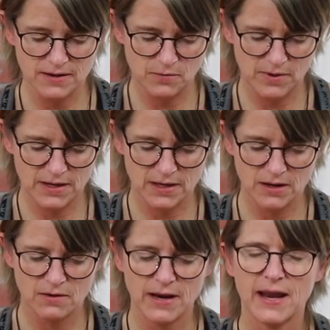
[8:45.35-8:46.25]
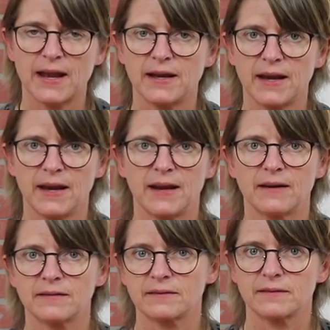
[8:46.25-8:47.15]
We're going to go ahead
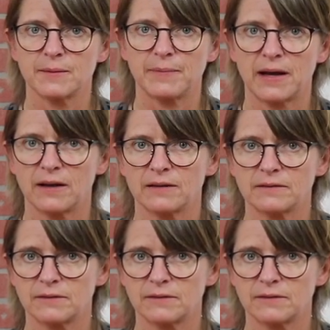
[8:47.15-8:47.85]
and slip our